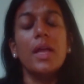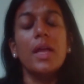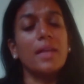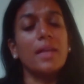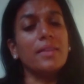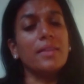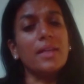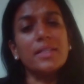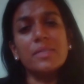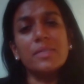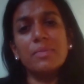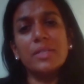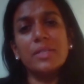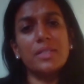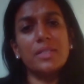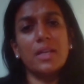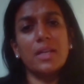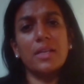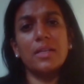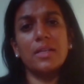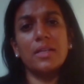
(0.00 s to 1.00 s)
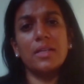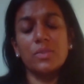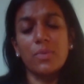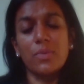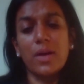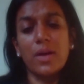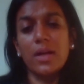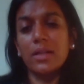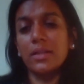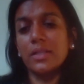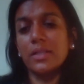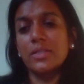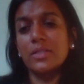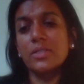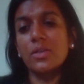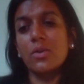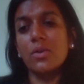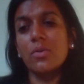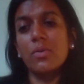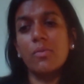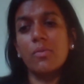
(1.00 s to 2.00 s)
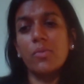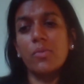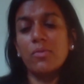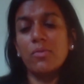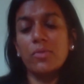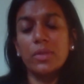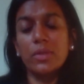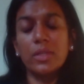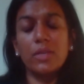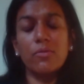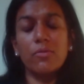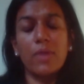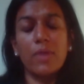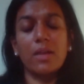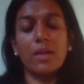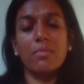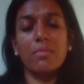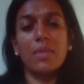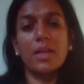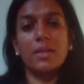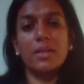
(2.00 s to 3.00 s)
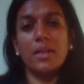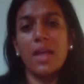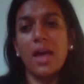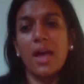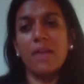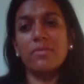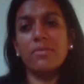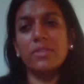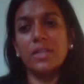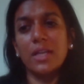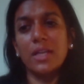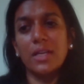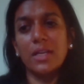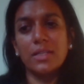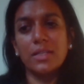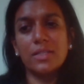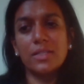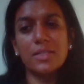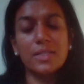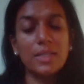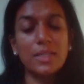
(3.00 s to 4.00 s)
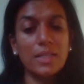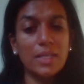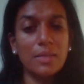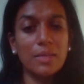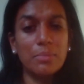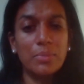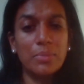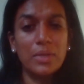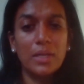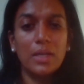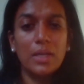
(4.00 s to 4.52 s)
And that's been studied as well. And so we really recommend and advocate sleep,